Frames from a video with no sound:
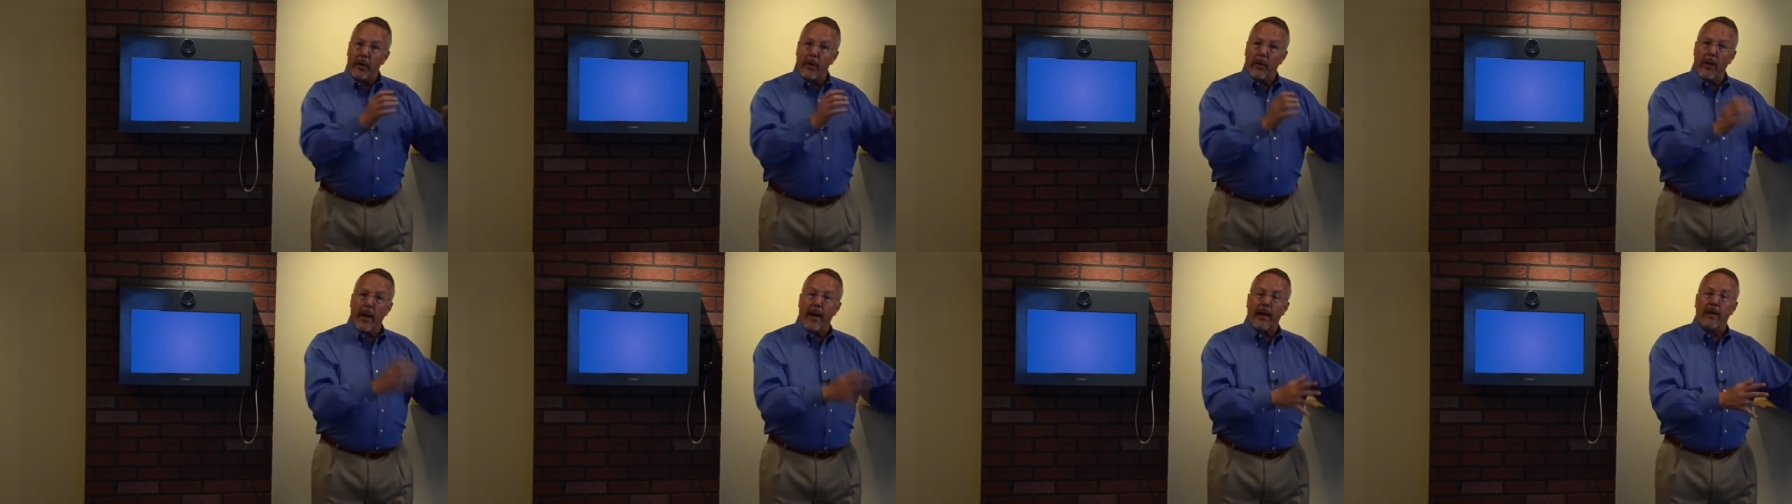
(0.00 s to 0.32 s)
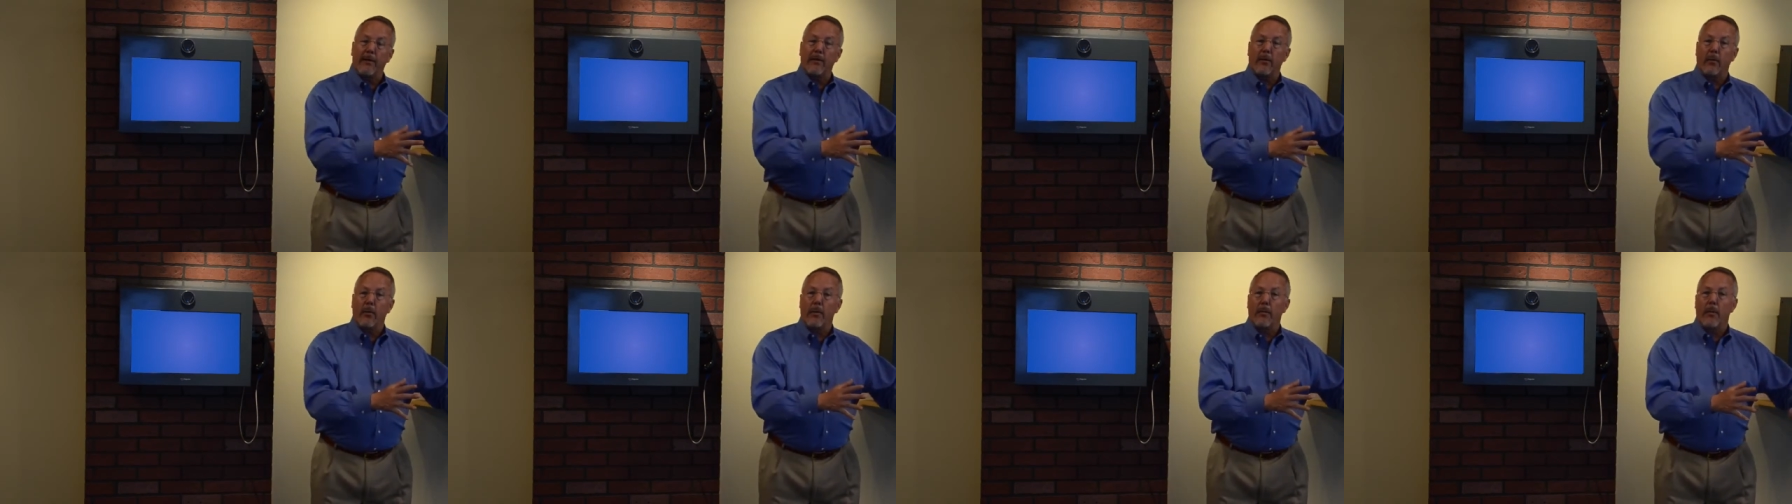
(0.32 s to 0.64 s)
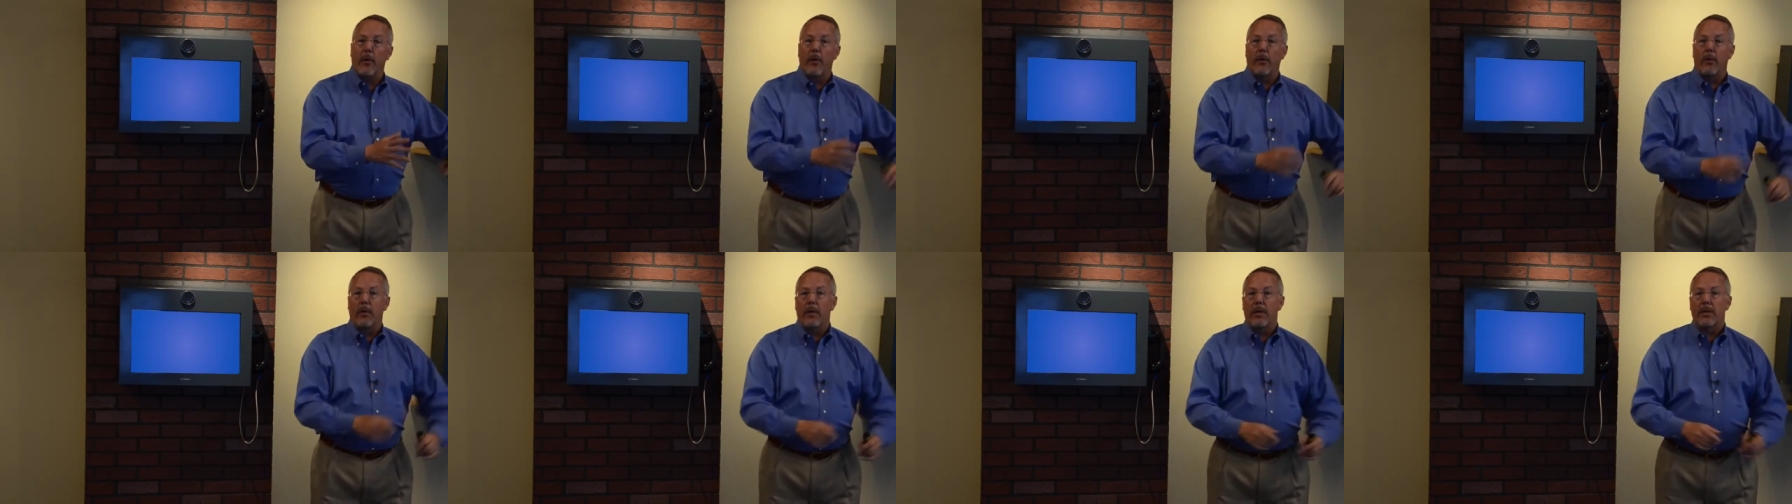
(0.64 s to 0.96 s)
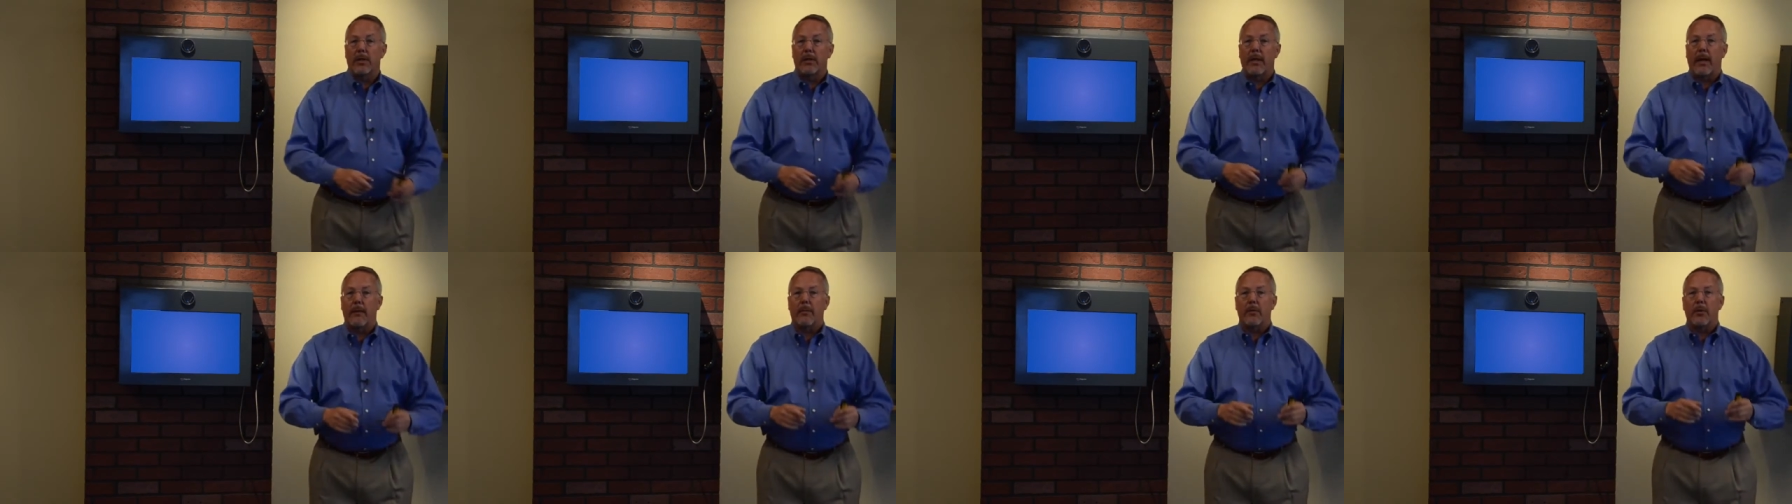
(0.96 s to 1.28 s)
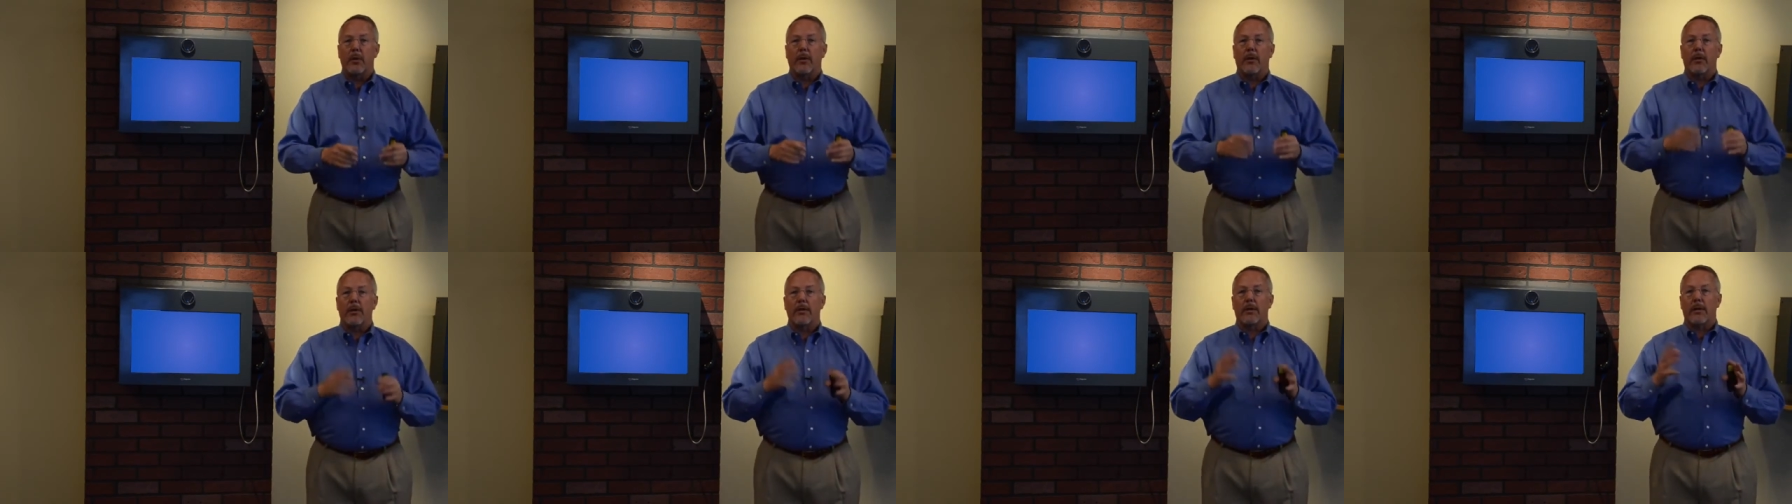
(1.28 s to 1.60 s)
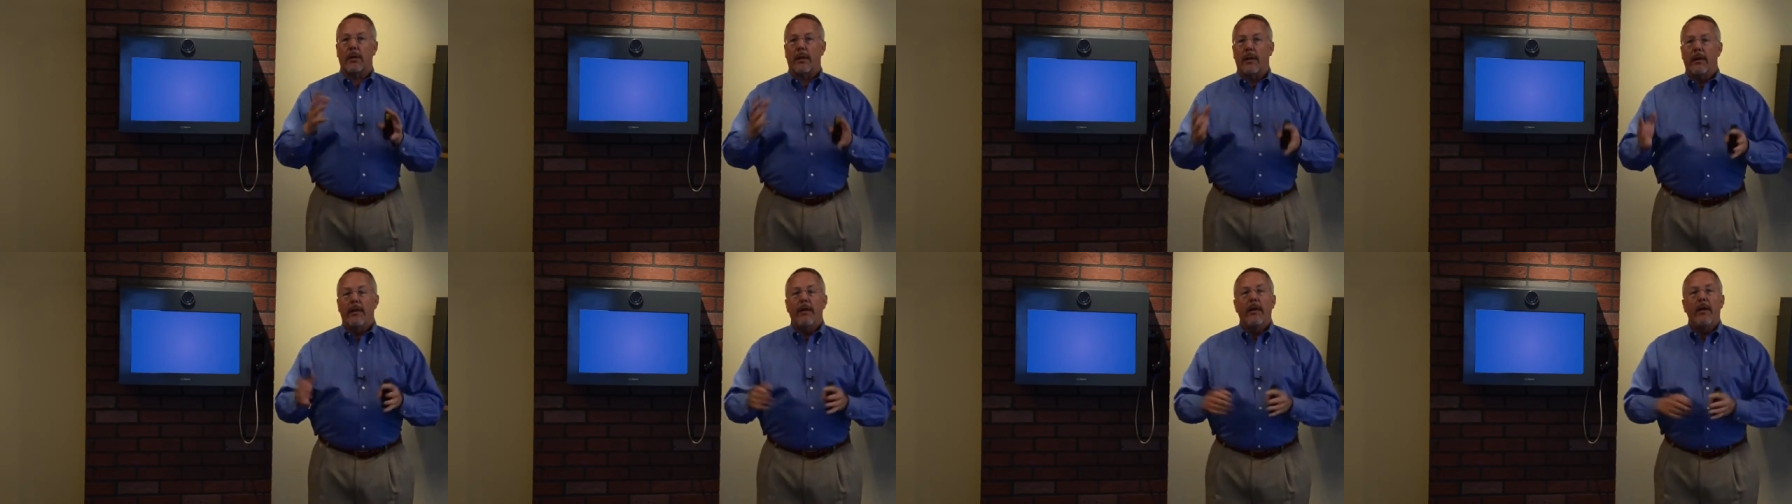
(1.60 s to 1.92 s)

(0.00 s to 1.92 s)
you're out as a remote receptionist,